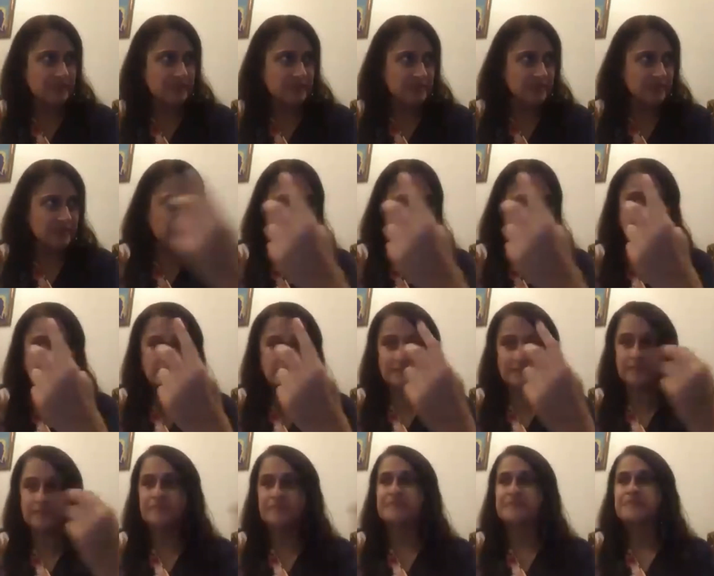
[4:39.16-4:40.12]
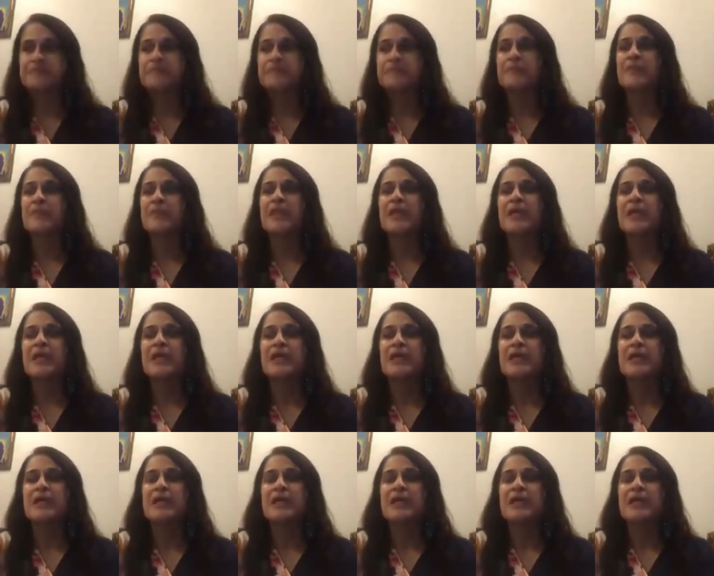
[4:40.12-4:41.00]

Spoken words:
(no one is talking)